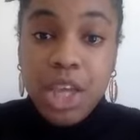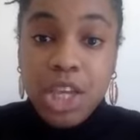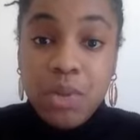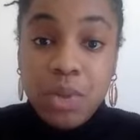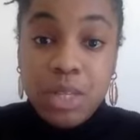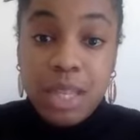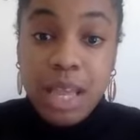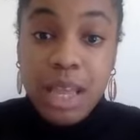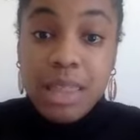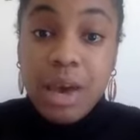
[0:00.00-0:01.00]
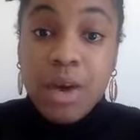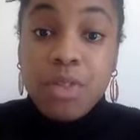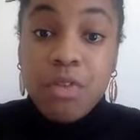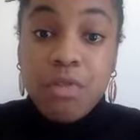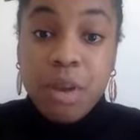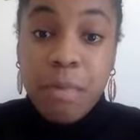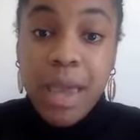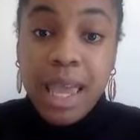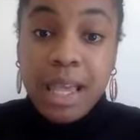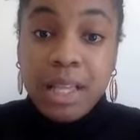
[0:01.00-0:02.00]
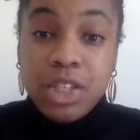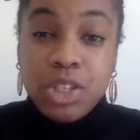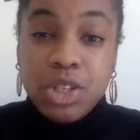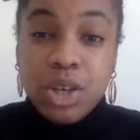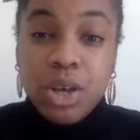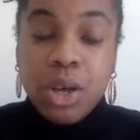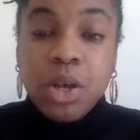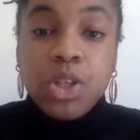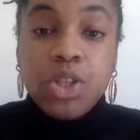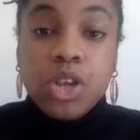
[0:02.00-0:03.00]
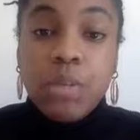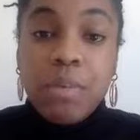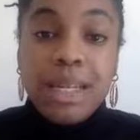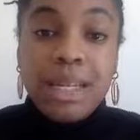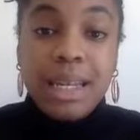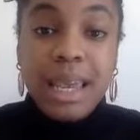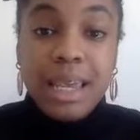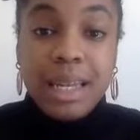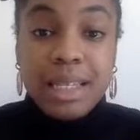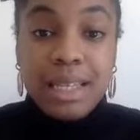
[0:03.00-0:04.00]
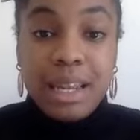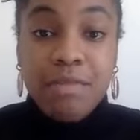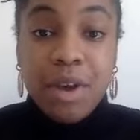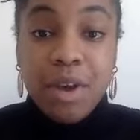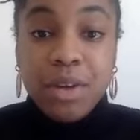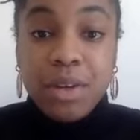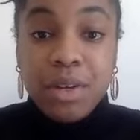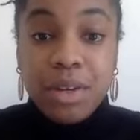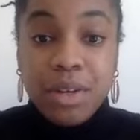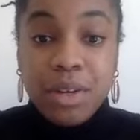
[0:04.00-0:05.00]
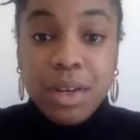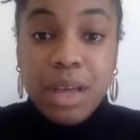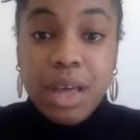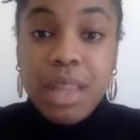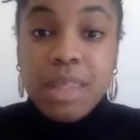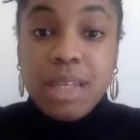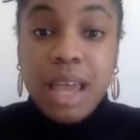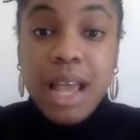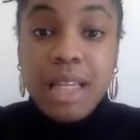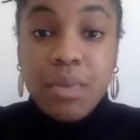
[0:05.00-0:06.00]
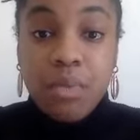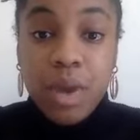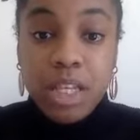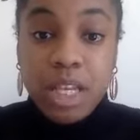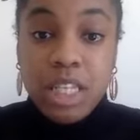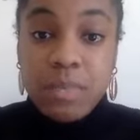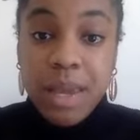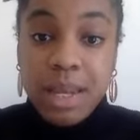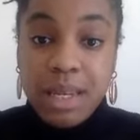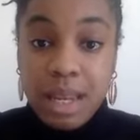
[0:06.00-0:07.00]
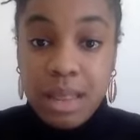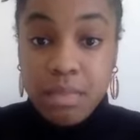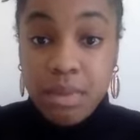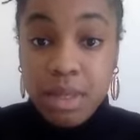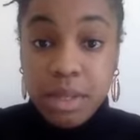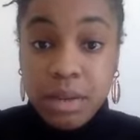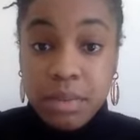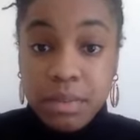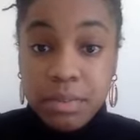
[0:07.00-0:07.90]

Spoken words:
you will see that on the front page, John meticulously wrote the days in which he spent in the prison.